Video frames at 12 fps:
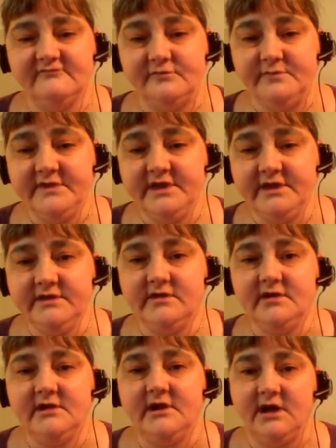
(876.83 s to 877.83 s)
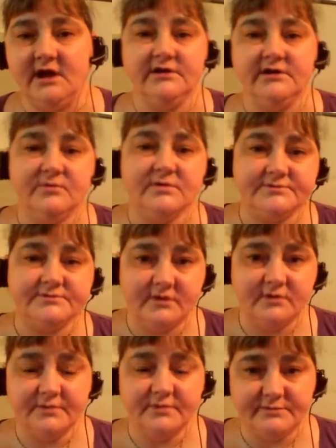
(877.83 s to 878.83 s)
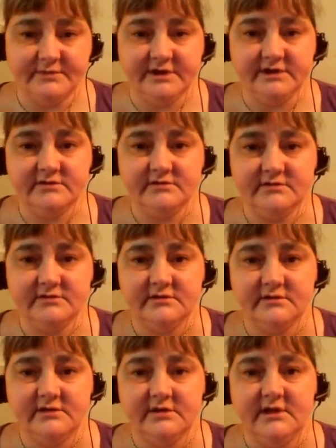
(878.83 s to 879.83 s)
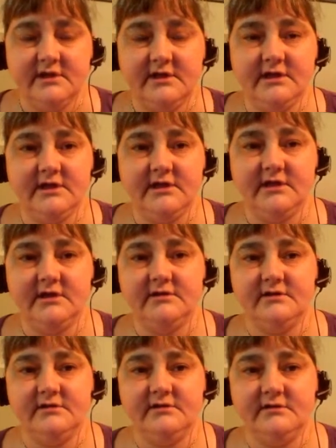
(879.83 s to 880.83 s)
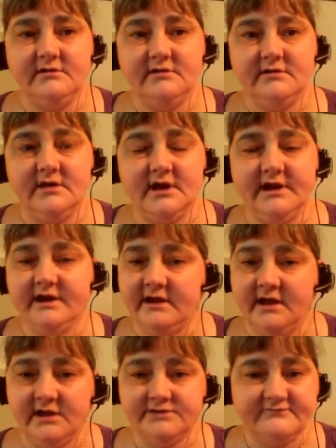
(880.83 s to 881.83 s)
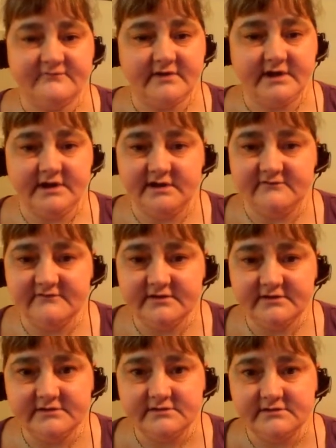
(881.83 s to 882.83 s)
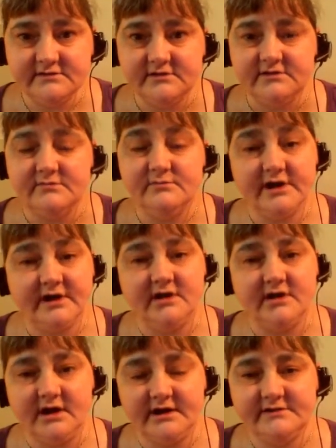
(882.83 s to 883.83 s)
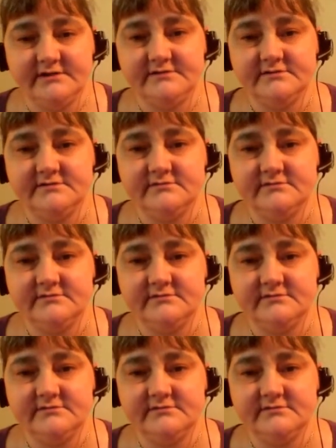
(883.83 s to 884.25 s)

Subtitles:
For me, I know what's wrong with me, and I didn't ask for any of it, but I got it.